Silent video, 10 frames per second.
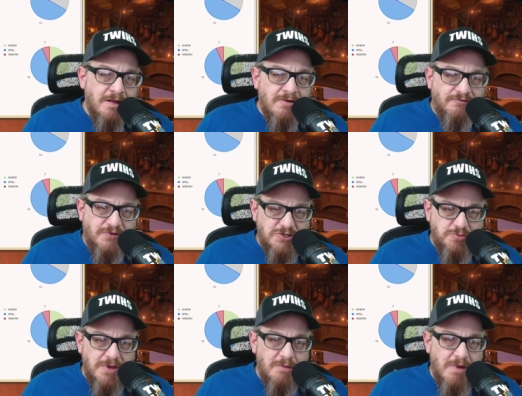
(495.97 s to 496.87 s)
Flesh
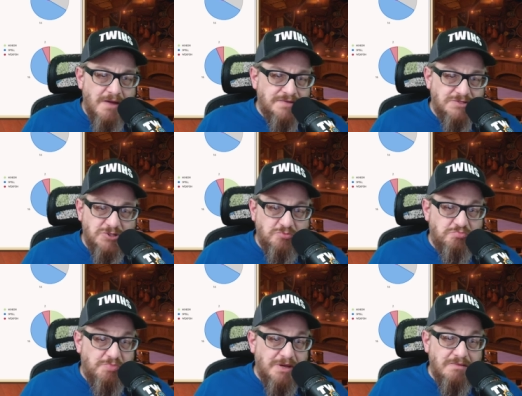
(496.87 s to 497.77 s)
Beamoth is just
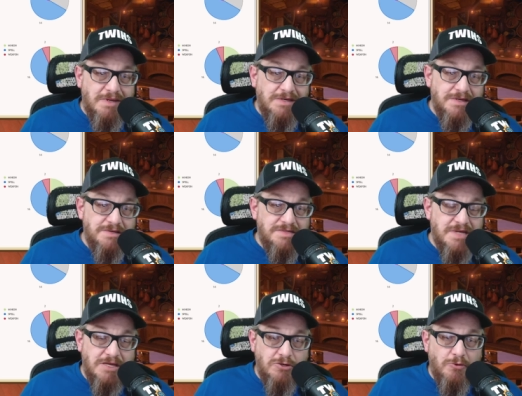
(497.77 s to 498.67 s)
big minions
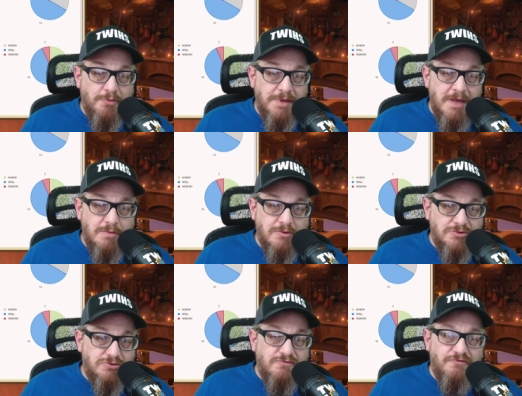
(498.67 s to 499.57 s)
that you'll be able
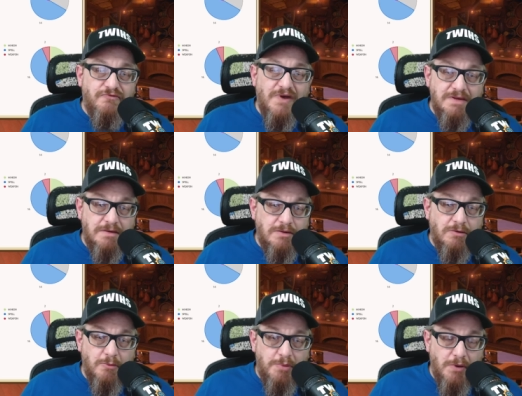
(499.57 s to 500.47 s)
to fight
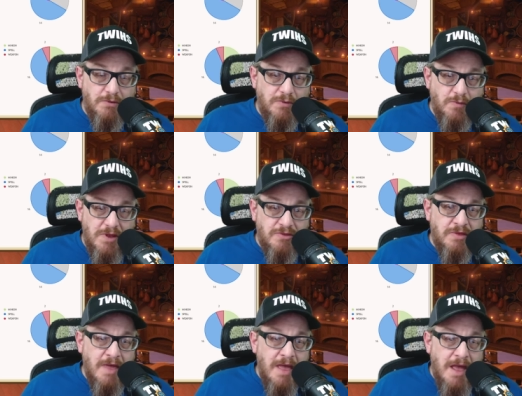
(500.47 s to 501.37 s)
your opponent with.